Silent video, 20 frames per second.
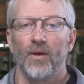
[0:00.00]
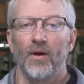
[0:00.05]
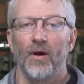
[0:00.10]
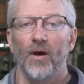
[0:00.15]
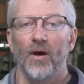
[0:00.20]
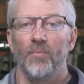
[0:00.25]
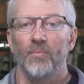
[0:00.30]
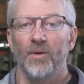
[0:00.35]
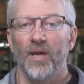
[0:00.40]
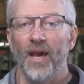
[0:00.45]

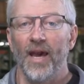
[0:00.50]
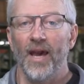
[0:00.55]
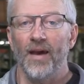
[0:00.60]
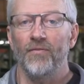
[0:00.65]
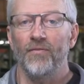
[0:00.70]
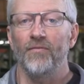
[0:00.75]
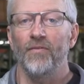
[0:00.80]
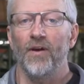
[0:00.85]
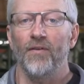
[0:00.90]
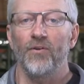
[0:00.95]
On behalf
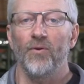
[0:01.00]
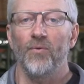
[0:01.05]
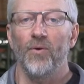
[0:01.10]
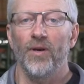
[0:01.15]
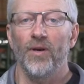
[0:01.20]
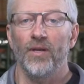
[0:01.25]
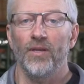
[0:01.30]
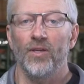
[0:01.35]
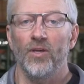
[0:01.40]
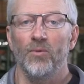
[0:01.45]
of
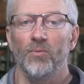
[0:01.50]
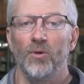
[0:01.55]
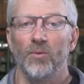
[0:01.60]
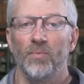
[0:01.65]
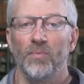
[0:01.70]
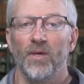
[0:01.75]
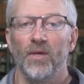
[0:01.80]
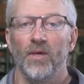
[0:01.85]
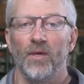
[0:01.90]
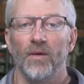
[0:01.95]
everyone at
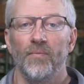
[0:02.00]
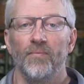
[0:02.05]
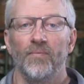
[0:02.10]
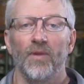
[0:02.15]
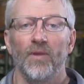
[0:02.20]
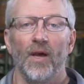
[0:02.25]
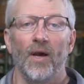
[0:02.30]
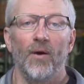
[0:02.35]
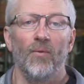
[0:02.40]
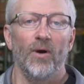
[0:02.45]
QBP,
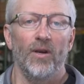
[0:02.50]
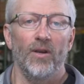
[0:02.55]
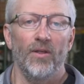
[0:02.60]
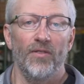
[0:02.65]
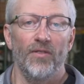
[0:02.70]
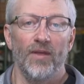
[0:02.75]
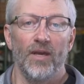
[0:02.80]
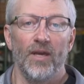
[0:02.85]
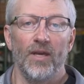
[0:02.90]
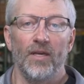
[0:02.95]
I want to
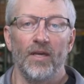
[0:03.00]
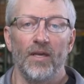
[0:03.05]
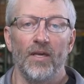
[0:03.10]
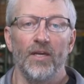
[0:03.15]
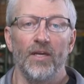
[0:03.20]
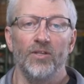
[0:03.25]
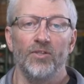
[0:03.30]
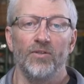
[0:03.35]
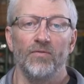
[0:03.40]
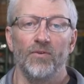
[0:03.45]
thank
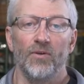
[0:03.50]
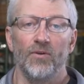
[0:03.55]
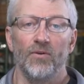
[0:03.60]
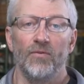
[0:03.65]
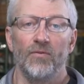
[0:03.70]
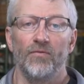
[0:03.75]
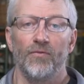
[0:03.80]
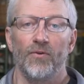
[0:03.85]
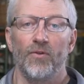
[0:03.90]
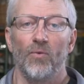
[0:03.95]
each of
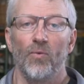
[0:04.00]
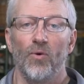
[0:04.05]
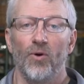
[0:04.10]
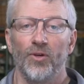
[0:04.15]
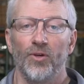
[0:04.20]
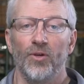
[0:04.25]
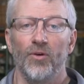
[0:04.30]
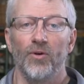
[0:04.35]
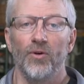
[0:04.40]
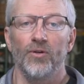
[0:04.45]
you for the
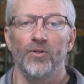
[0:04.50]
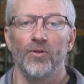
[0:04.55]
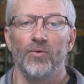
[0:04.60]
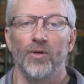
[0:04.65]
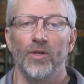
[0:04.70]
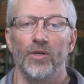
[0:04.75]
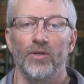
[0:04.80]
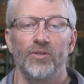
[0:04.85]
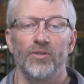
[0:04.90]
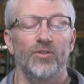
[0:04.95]
work you are
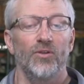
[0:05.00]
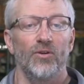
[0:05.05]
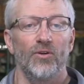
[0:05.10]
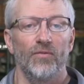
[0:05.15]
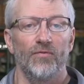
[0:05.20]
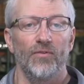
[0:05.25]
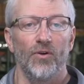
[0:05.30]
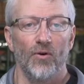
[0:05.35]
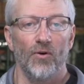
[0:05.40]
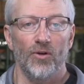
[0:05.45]
doing to
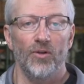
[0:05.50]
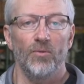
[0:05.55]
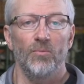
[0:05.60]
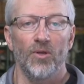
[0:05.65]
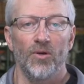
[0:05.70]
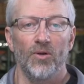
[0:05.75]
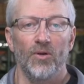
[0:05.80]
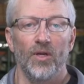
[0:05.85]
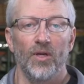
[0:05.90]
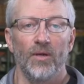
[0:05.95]
serve your
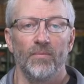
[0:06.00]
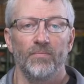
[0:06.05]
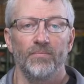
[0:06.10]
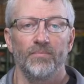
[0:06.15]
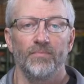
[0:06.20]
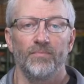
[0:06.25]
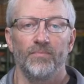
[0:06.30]
community.